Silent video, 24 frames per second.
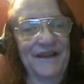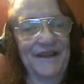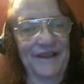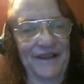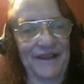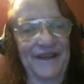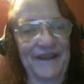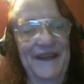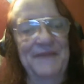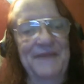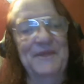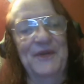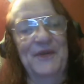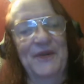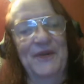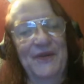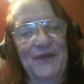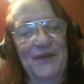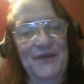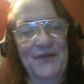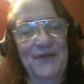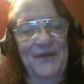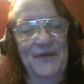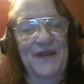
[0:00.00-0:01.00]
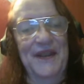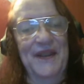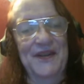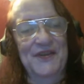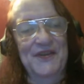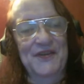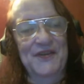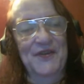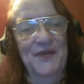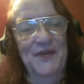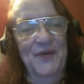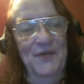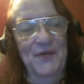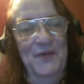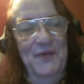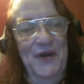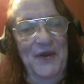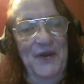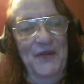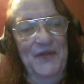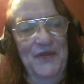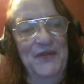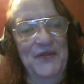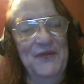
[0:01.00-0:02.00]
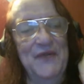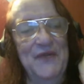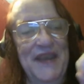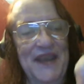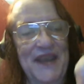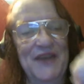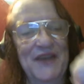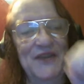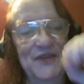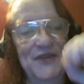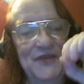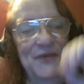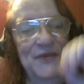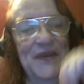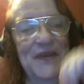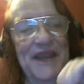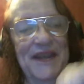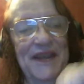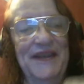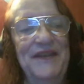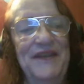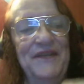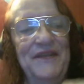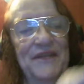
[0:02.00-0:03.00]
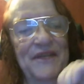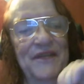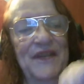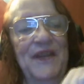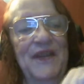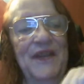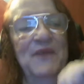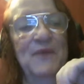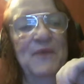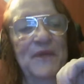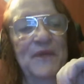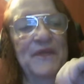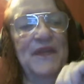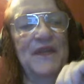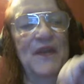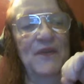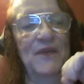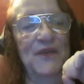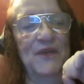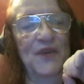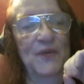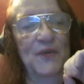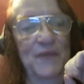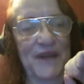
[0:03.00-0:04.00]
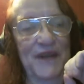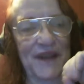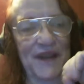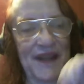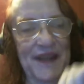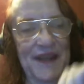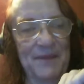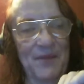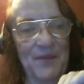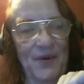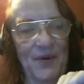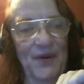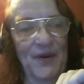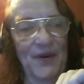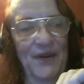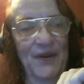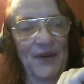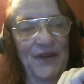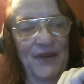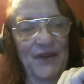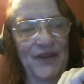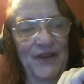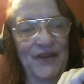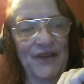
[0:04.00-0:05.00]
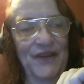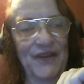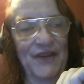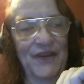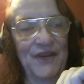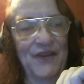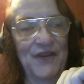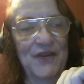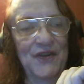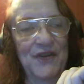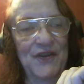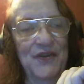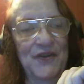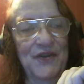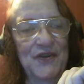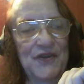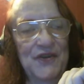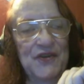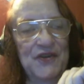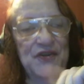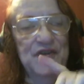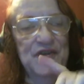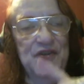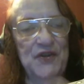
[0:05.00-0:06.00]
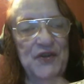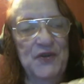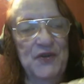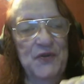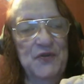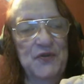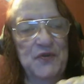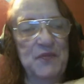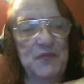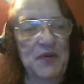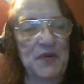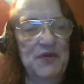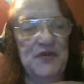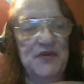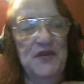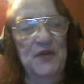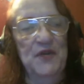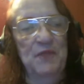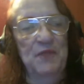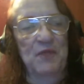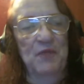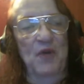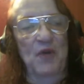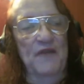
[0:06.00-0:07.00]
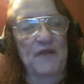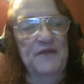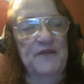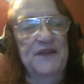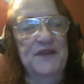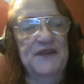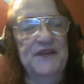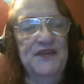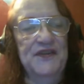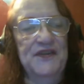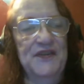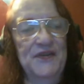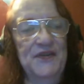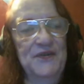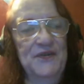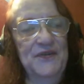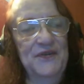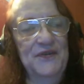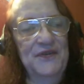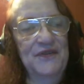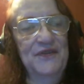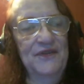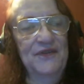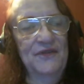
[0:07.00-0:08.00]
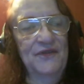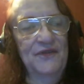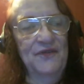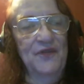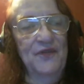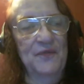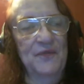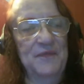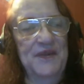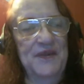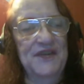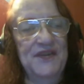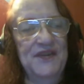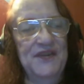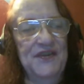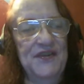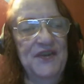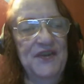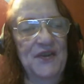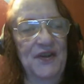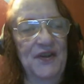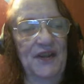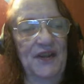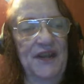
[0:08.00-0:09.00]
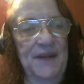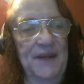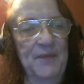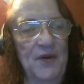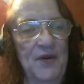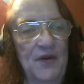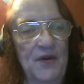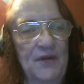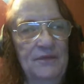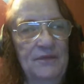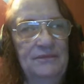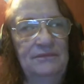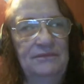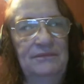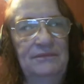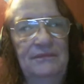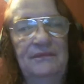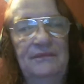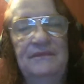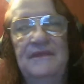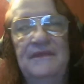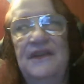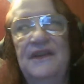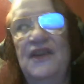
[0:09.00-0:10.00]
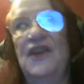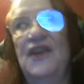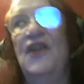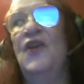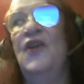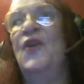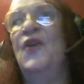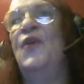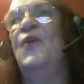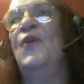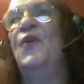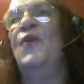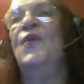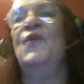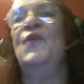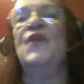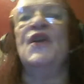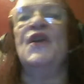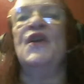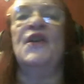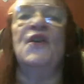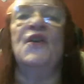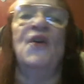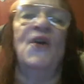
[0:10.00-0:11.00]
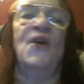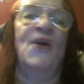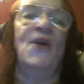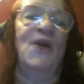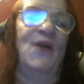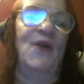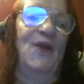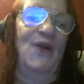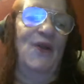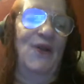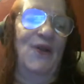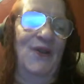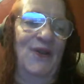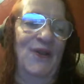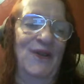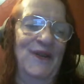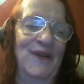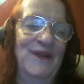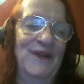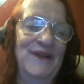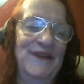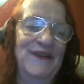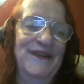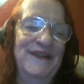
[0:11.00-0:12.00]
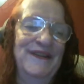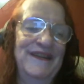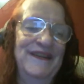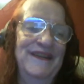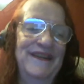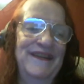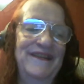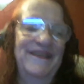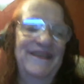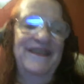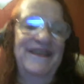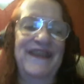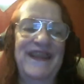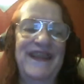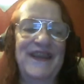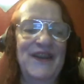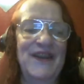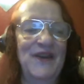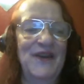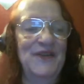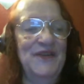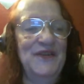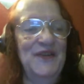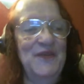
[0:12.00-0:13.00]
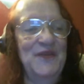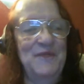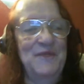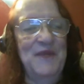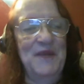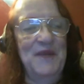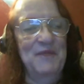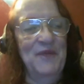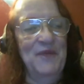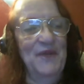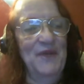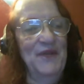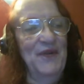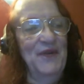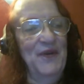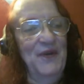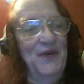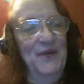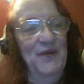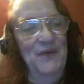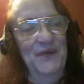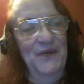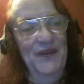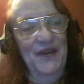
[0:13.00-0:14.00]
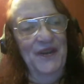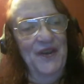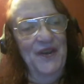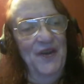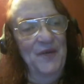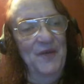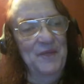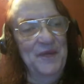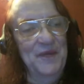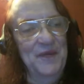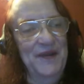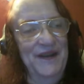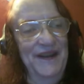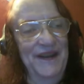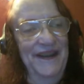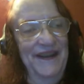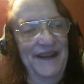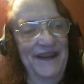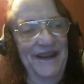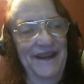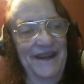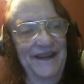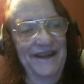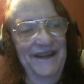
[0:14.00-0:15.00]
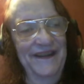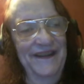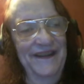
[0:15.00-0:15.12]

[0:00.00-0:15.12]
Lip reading: Labor creates our wealth. You can't do anything without human labor. So do most of the profits from business go to labor? No, not at all. They go to the people that own the company.